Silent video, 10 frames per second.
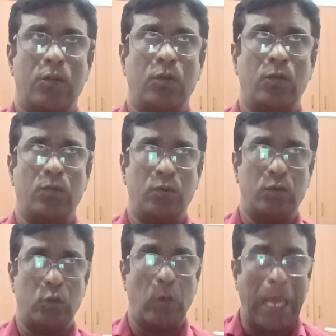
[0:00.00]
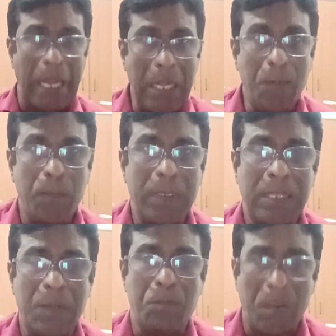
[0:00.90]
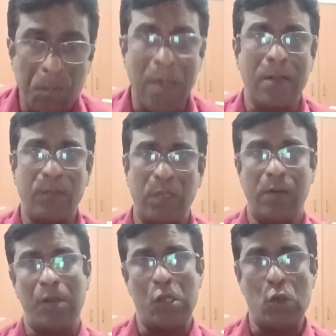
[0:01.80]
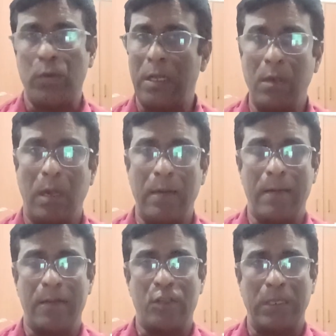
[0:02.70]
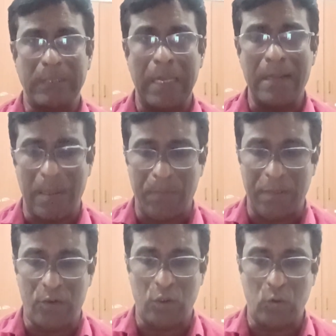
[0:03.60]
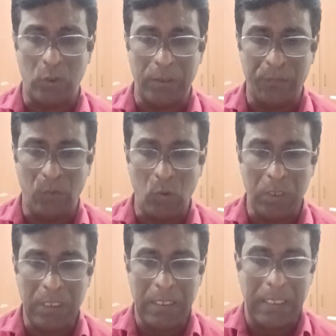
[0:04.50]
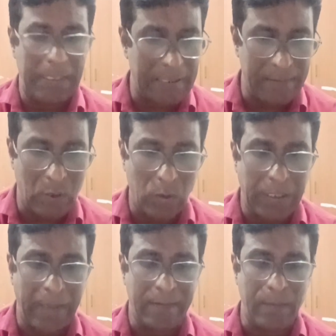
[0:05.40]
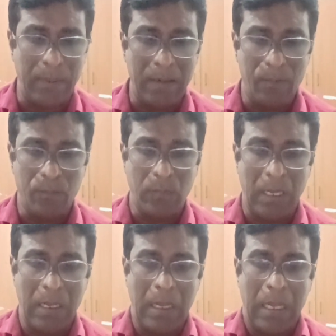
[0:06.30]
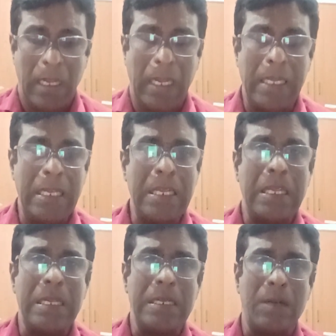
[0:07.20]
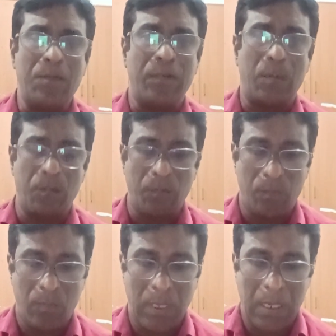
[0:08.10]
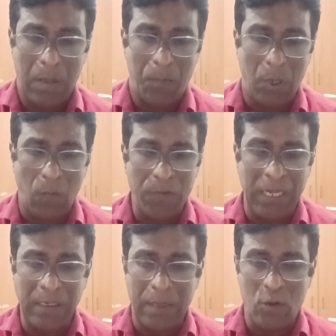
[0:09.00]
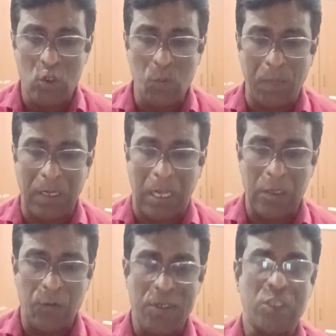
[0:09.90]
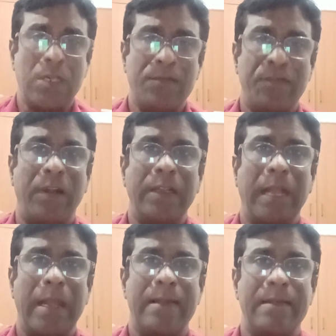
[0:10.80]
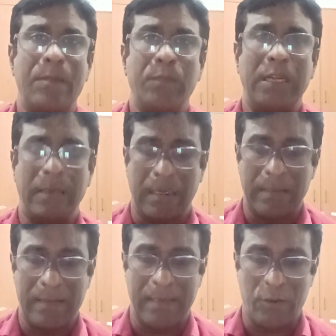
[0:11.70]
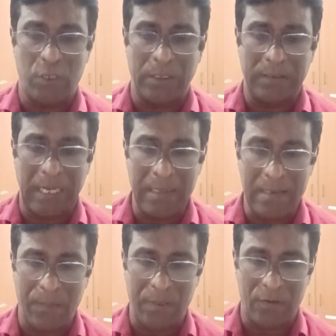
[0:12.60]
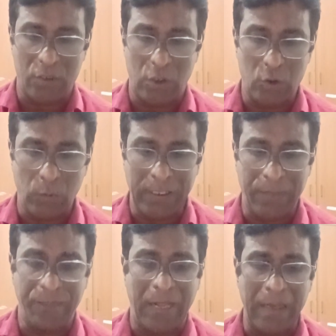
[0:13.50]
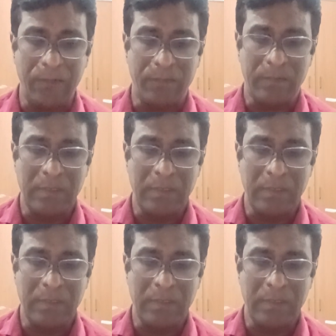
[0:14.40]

help the members of the trade union under section 10, subsection 24, it is not taxable. Any income from Provident and Superannuation Fund exempted under section 10, subsection 25.